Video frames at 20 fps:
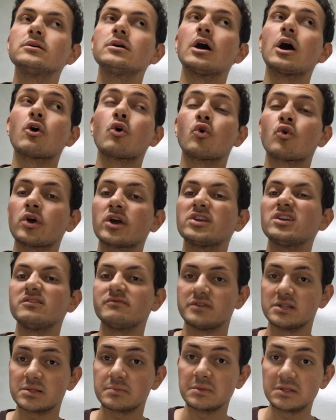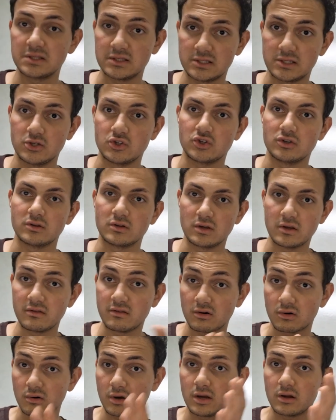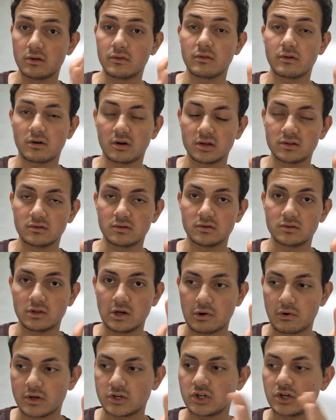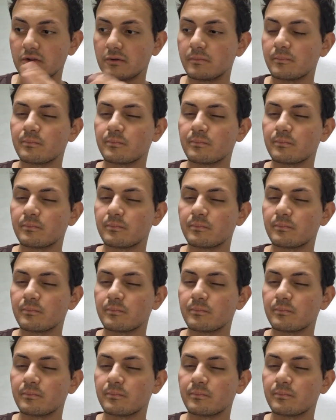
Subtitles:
a correct investment decision in the right direction.